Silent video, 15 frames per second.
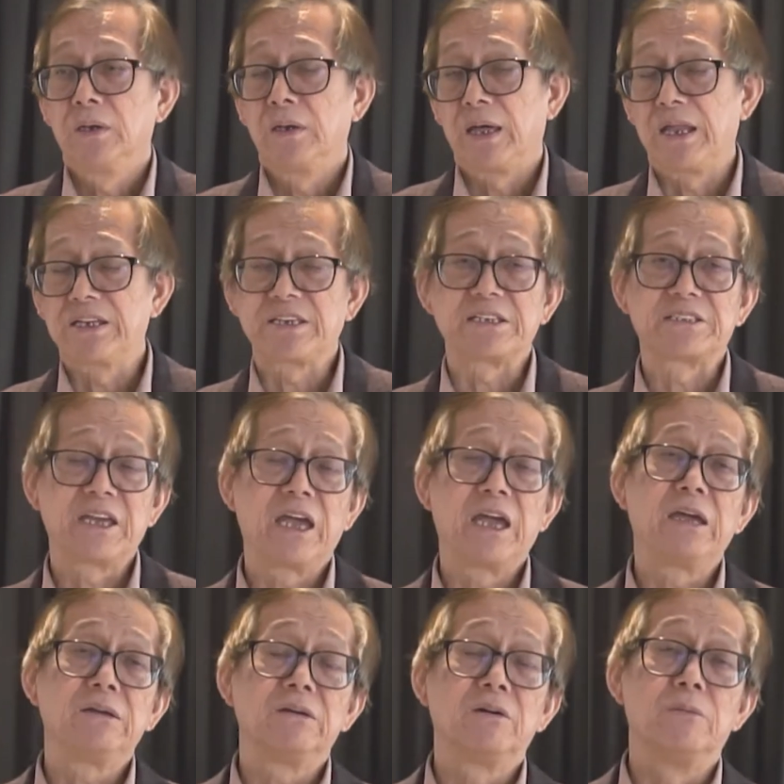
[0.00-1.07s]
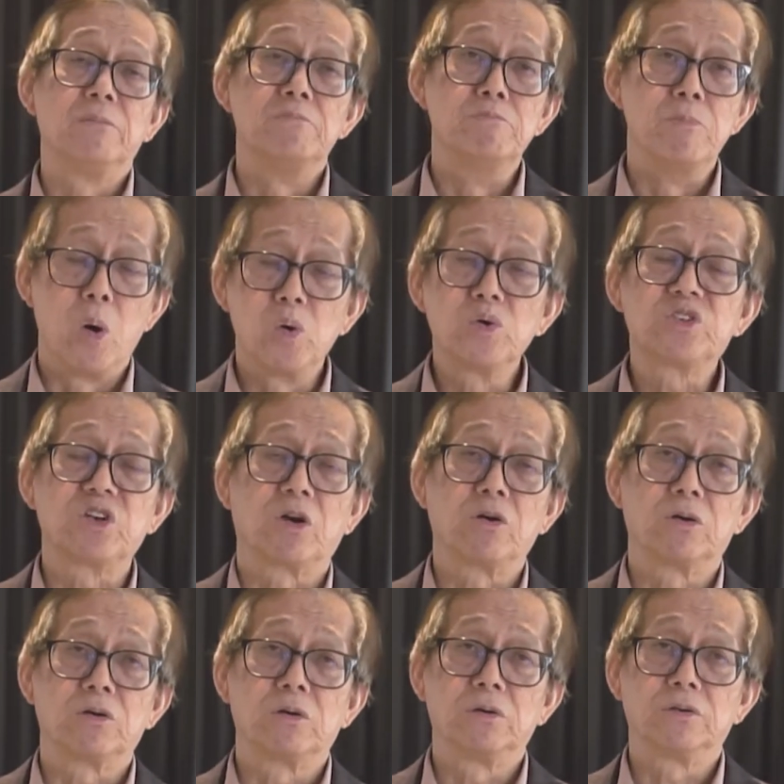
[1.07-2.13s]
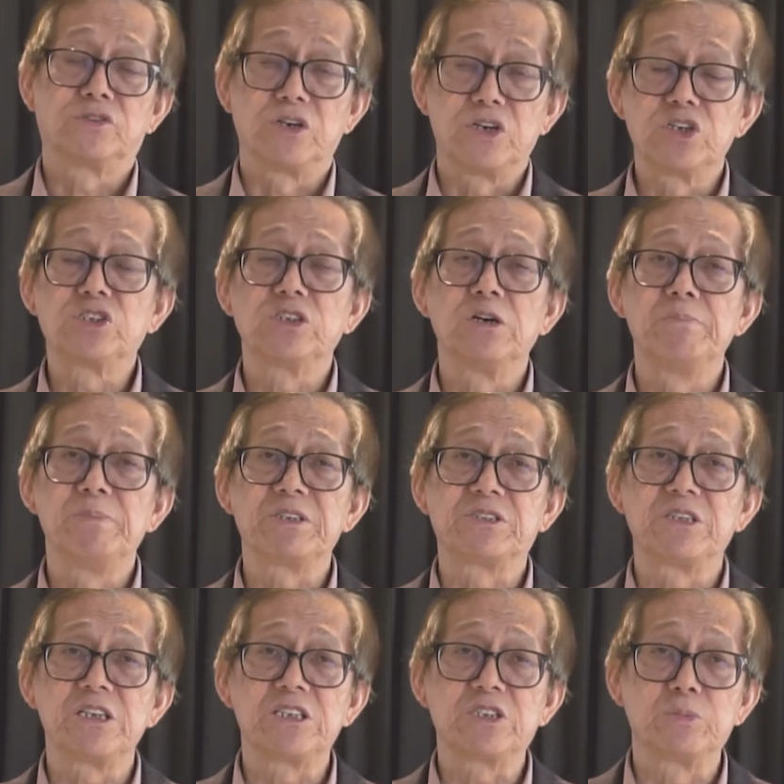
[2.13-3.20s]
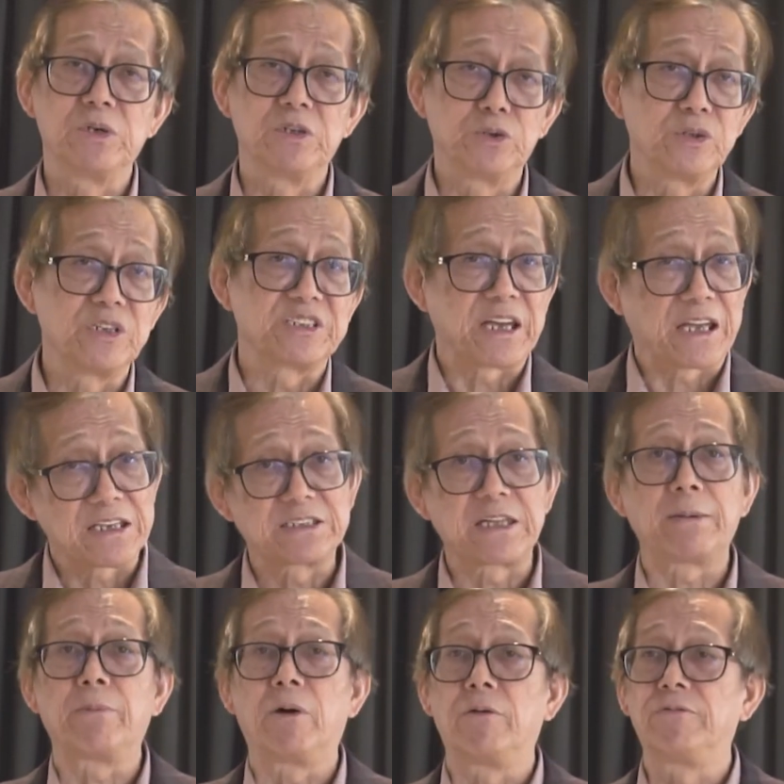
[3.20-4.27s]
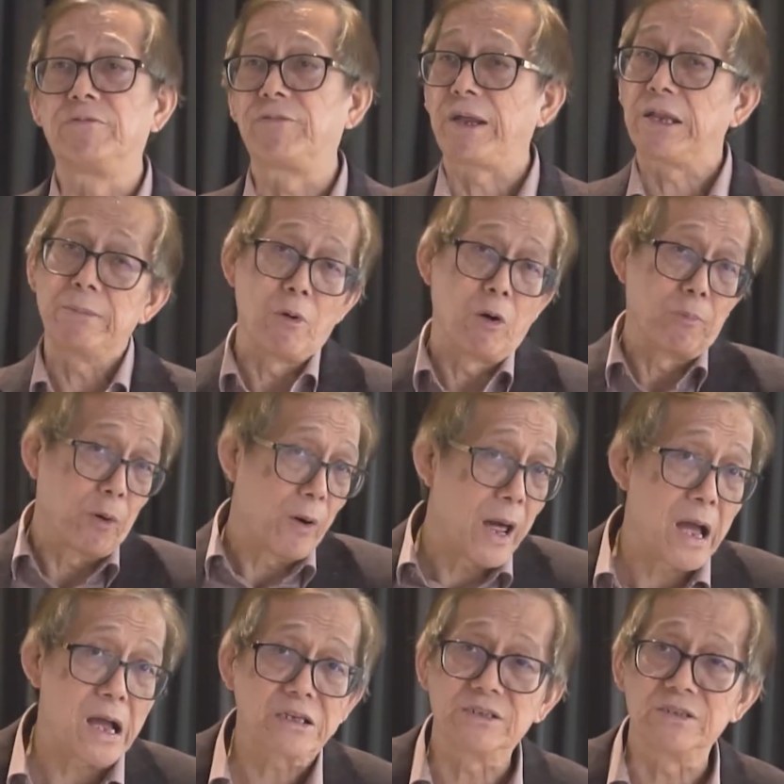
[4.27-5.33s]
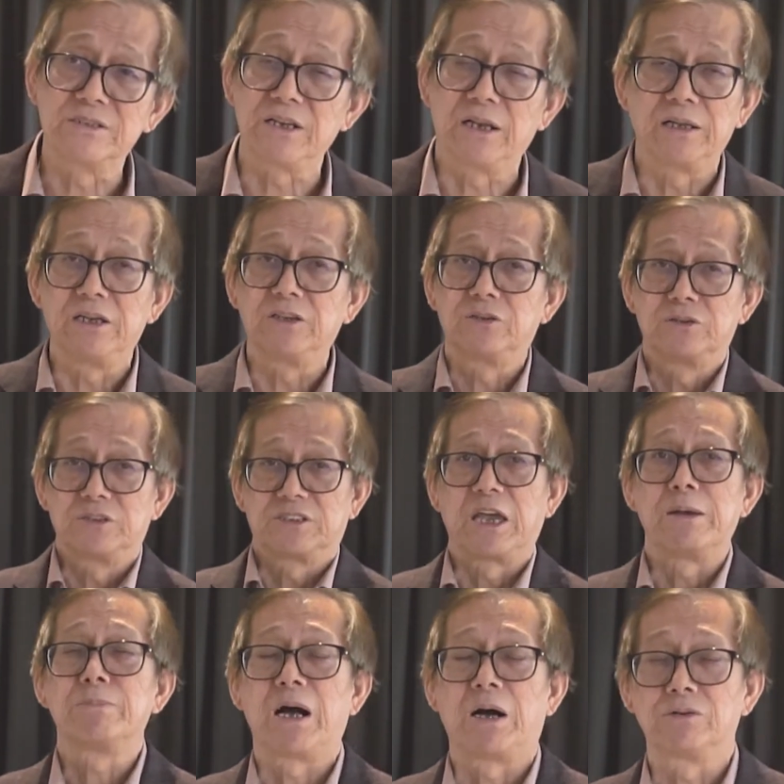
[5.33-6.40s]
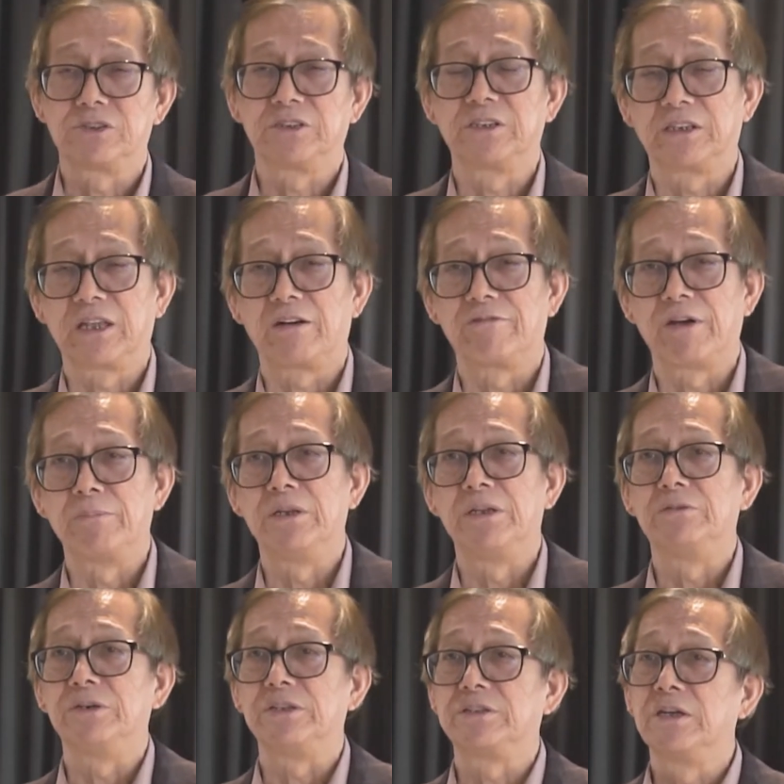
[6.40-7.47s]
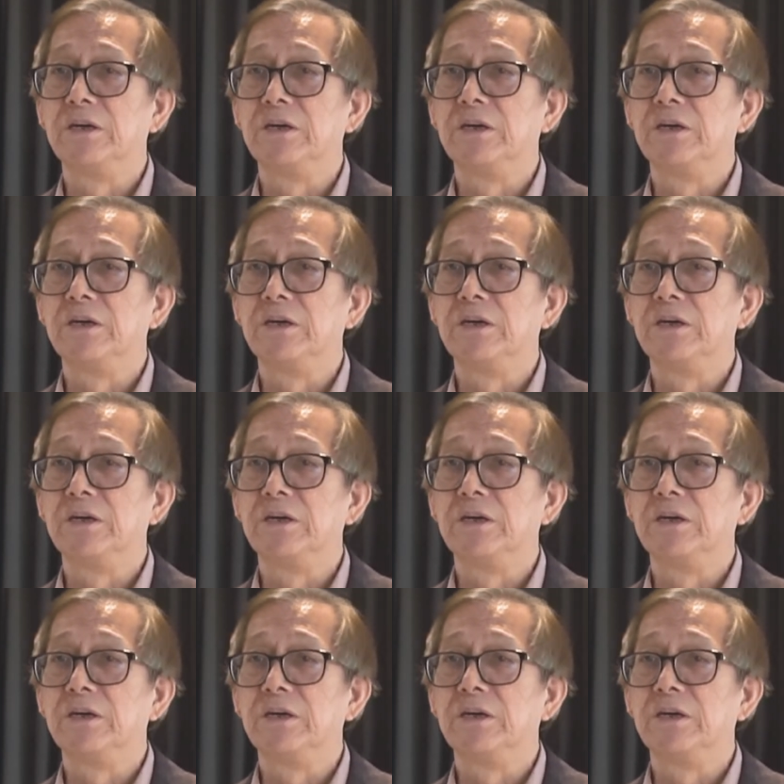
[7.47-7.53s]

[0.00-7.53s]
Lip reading: And as I say, most traditional business will do the second step of finding more products and selling it to the same culture that they are familiar with.